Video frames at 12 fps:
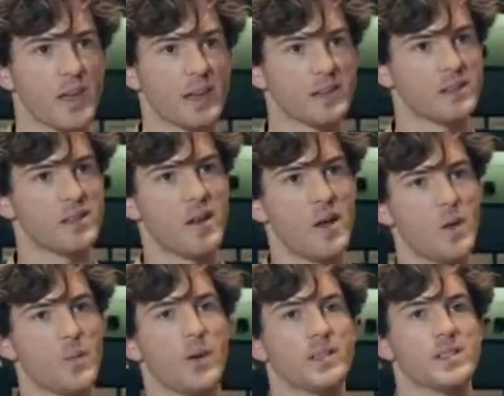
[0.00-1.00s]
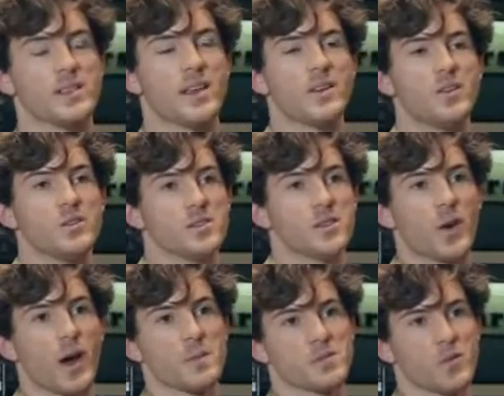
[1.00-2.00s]
end, means that they use the
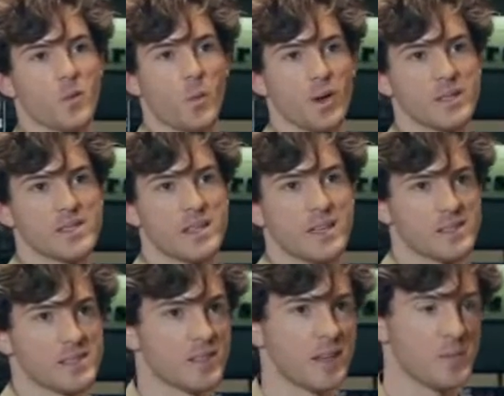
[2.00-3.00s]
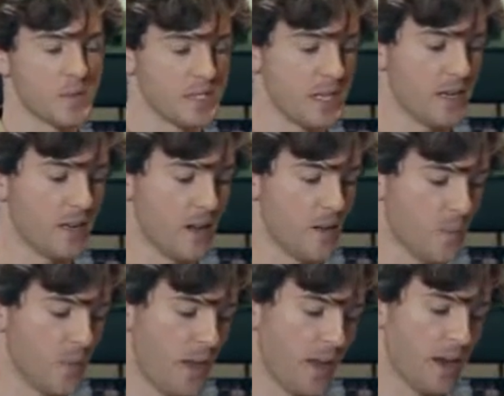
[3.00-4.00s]
grapes from one season in particular,
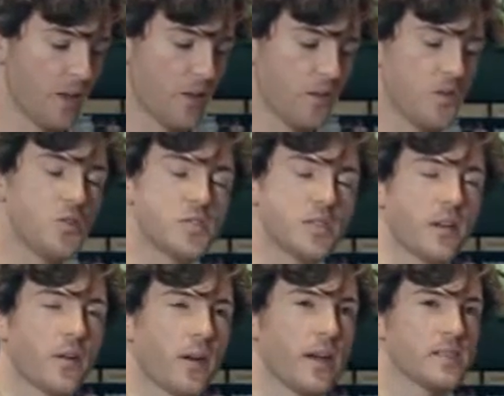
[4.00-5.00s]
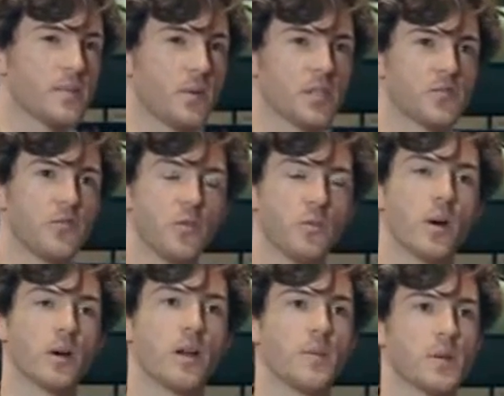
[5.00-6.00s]
and it usually creates a much
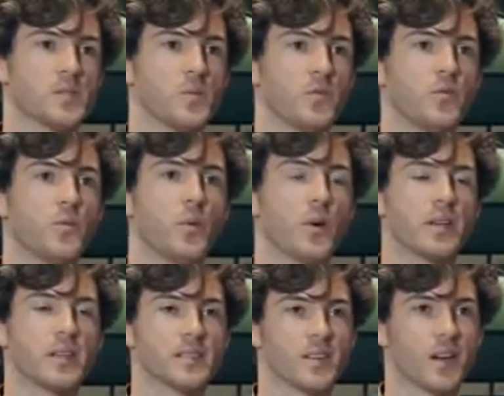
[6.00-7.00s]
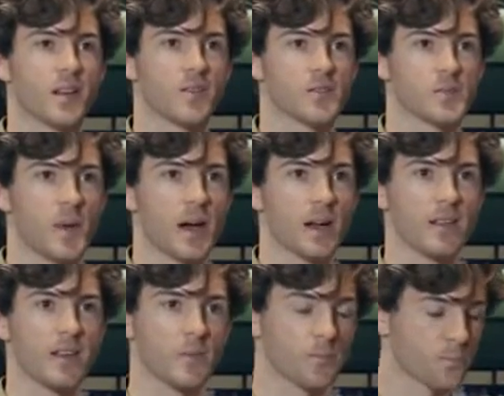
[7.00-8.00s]
more full-bodied style of
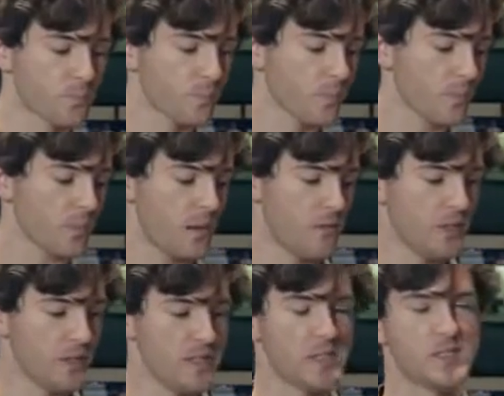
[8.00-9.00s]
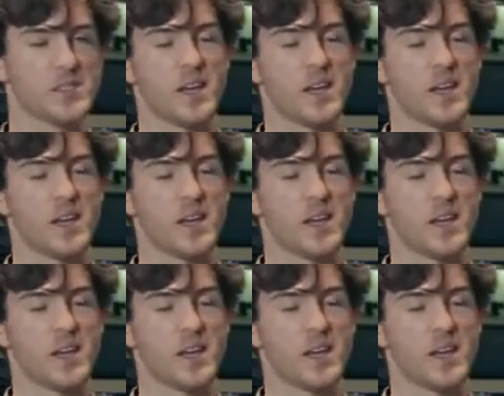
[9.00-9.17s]
sparkling. Vintage